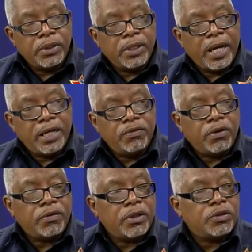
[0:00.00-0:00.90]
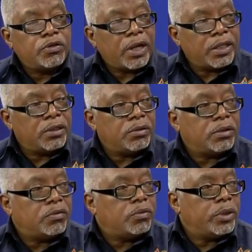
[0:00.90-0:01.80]
the high level of contracting
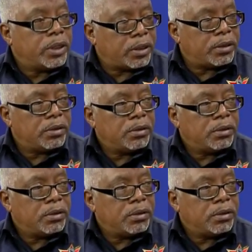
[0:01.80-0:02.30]
out of work.